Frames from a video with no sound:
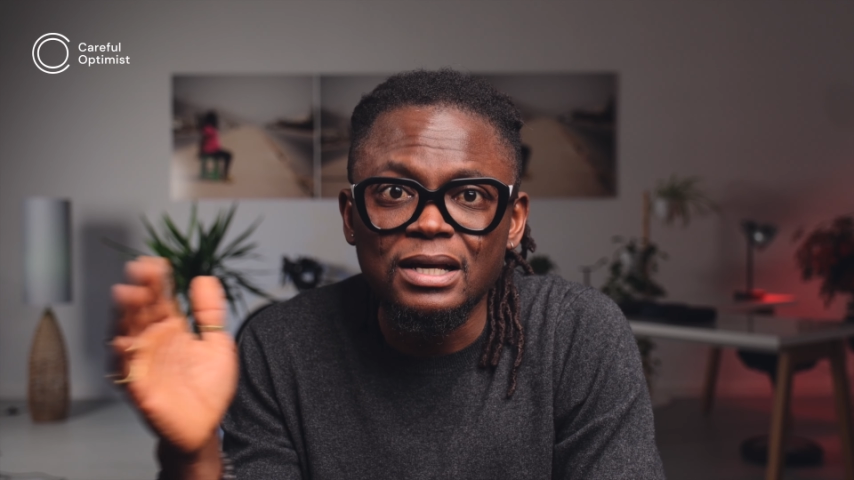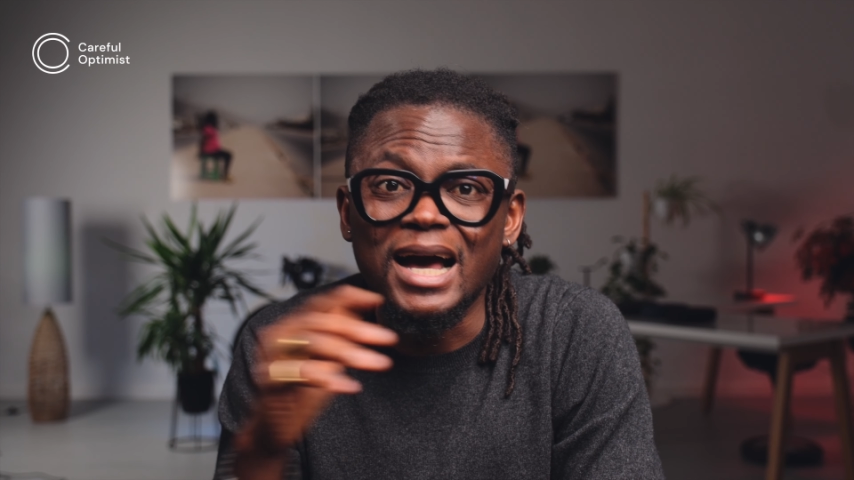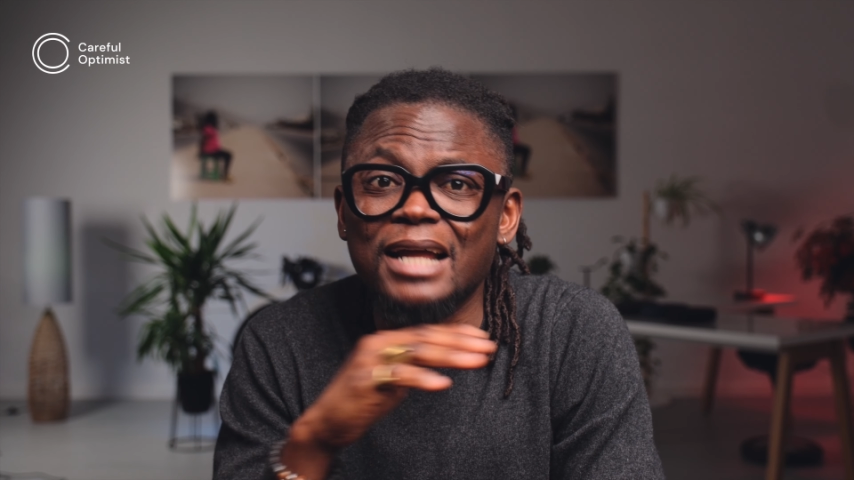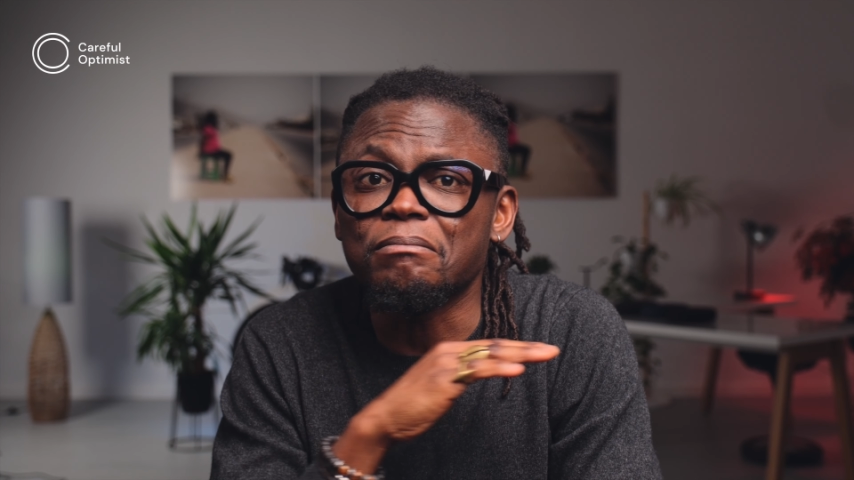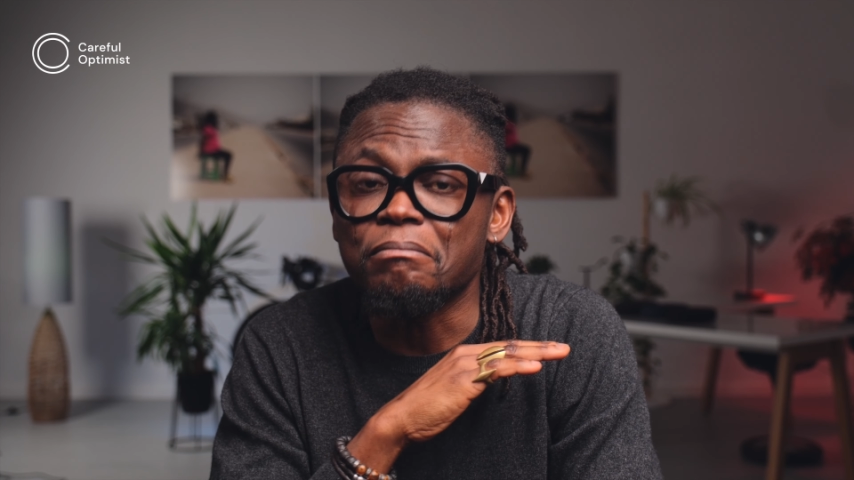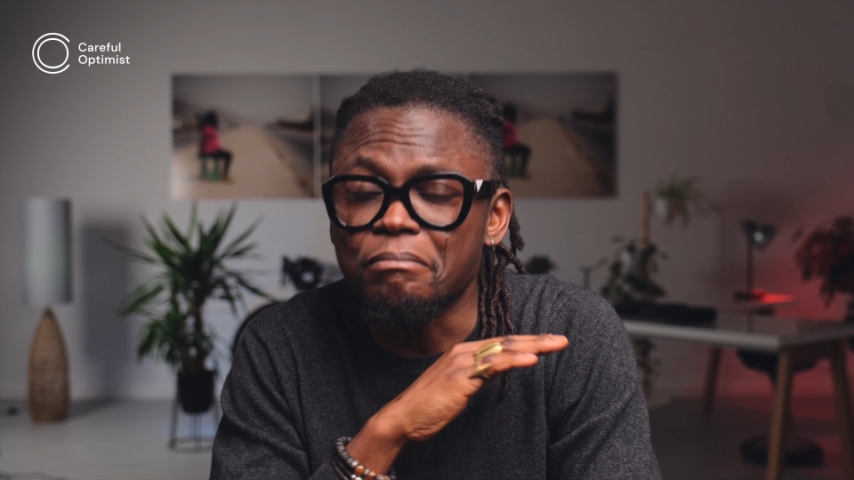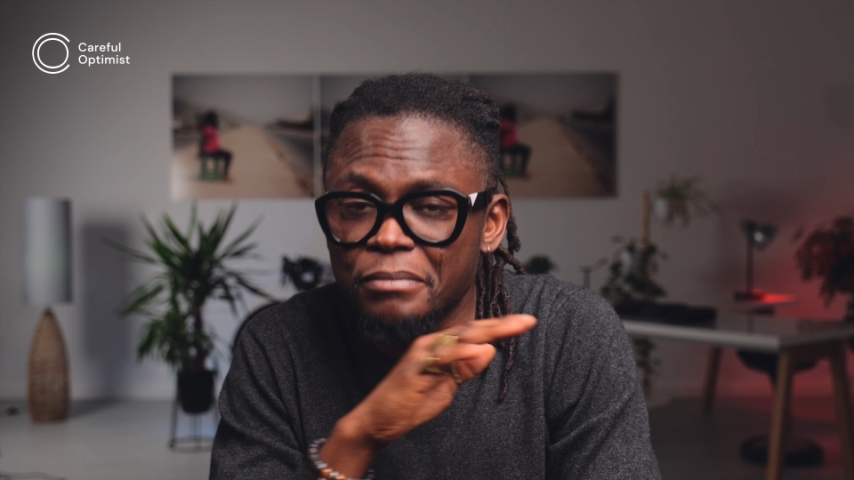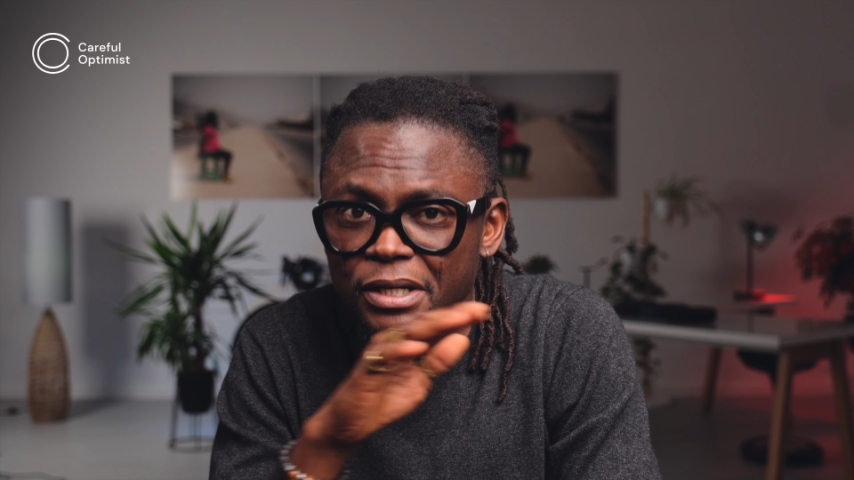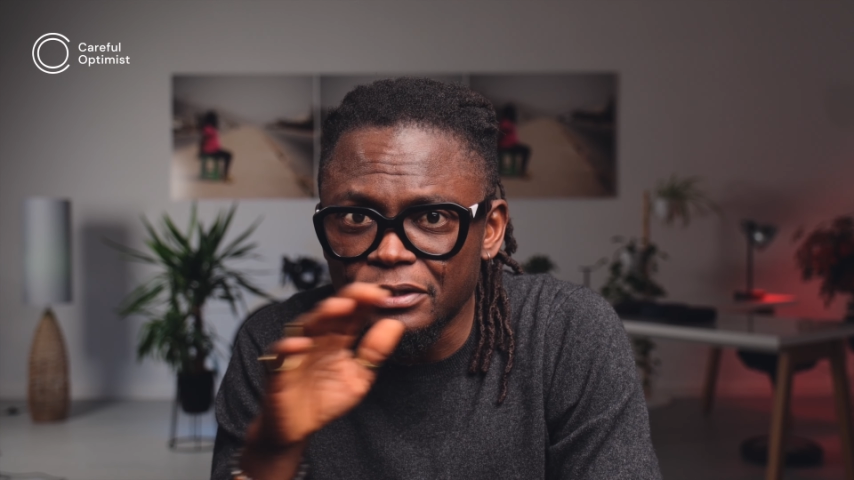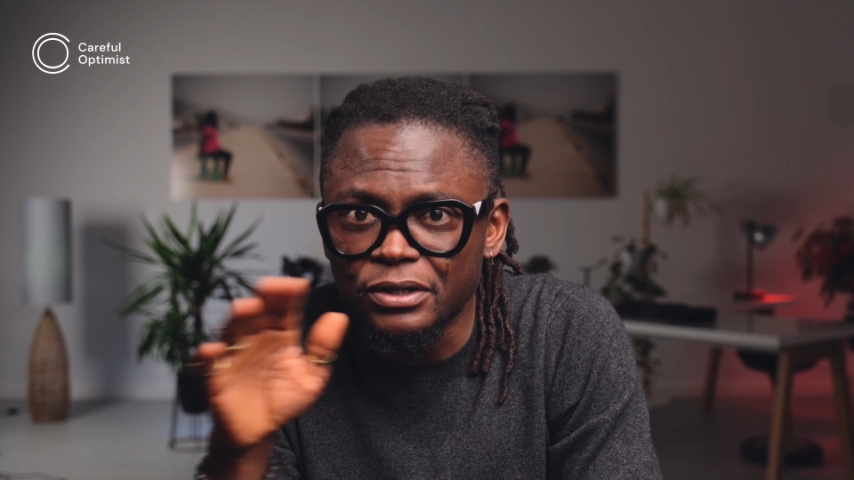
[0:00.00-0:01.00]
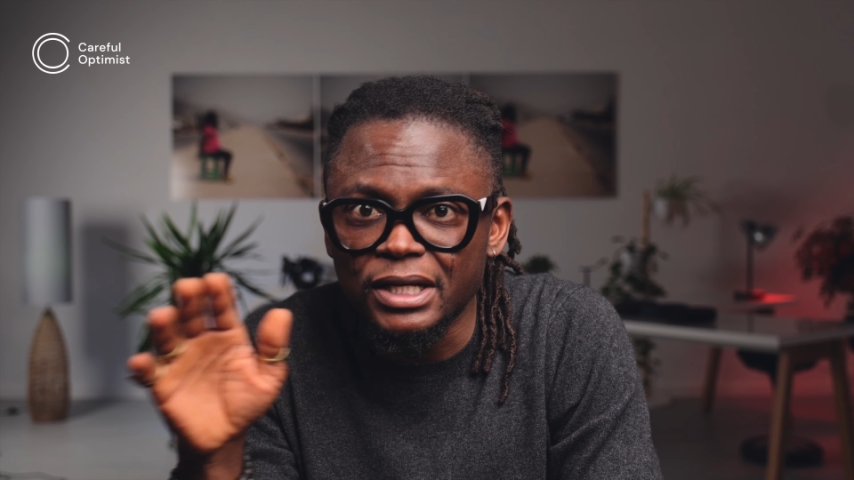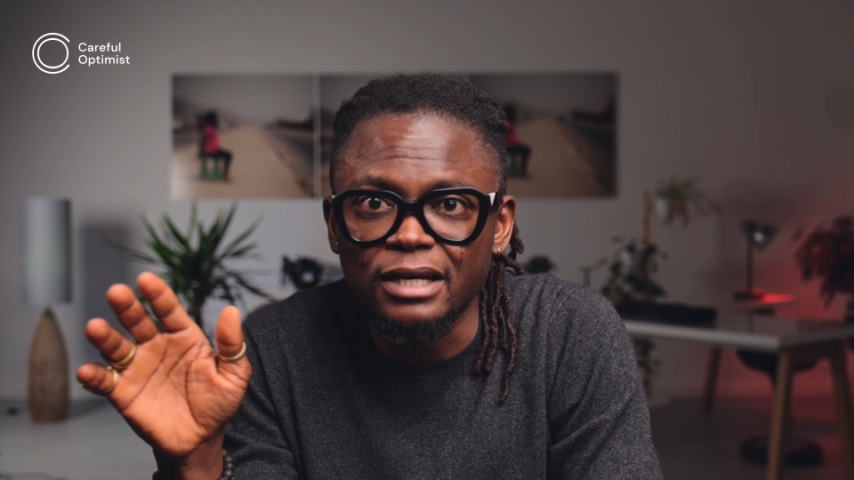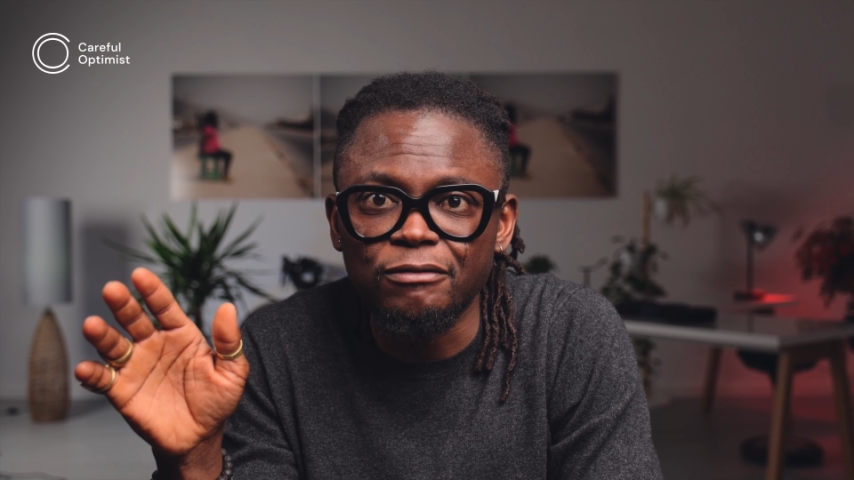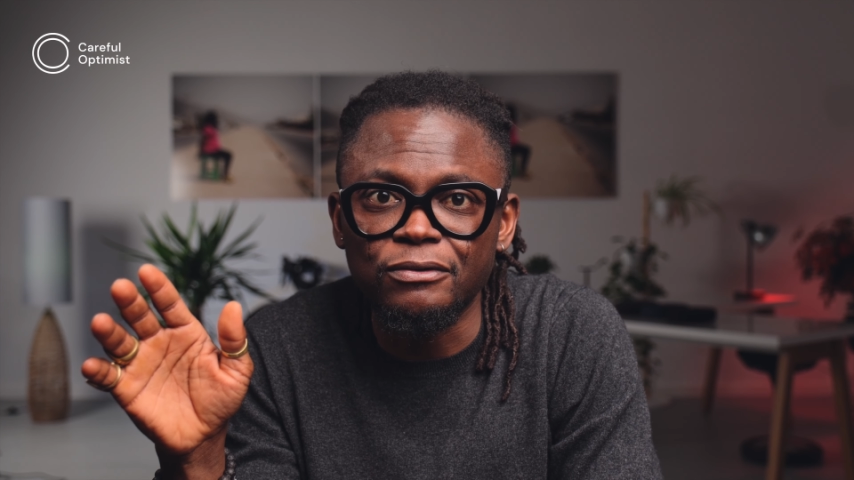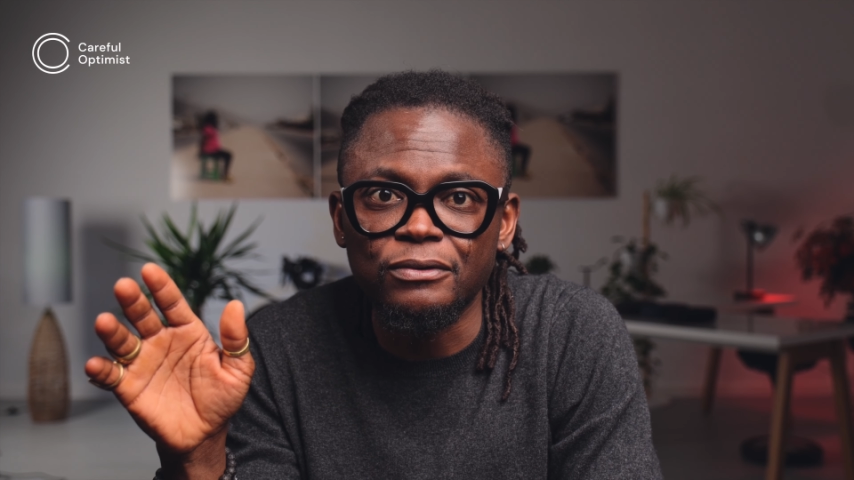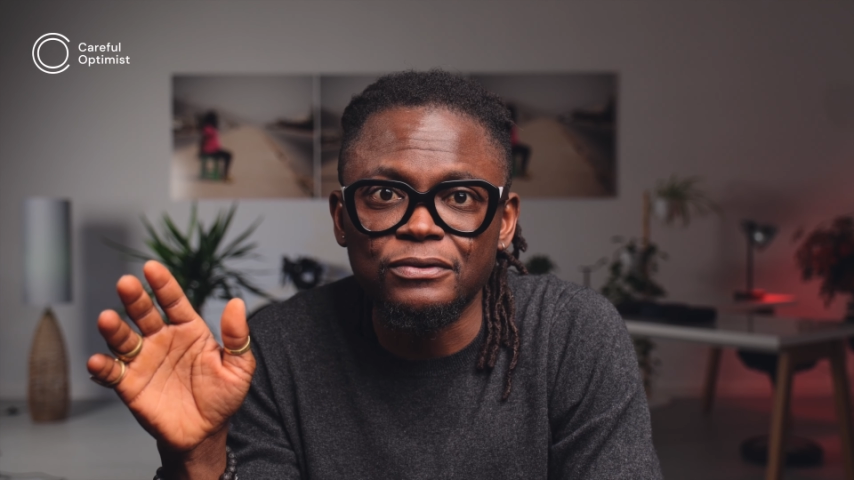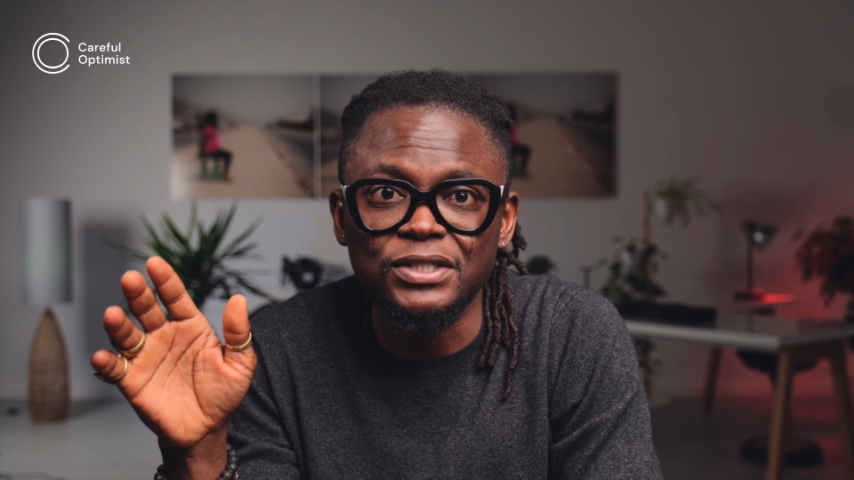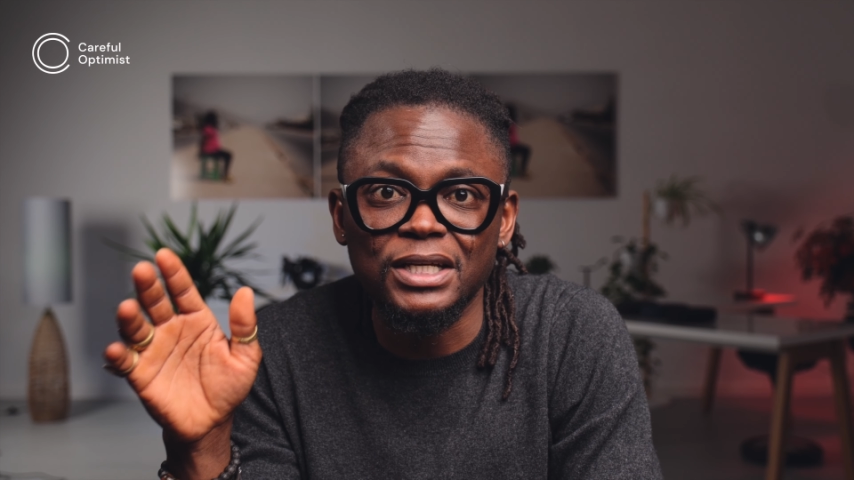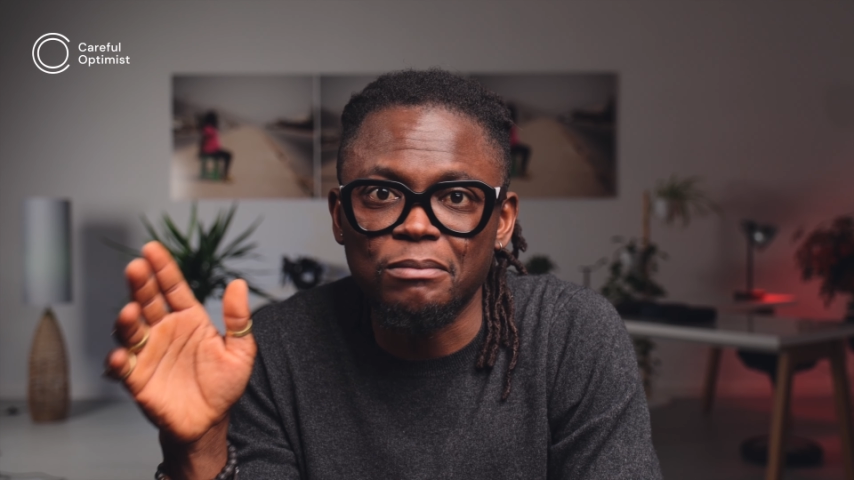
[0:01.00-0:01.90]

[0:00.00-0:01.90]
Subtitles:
and many other headphones in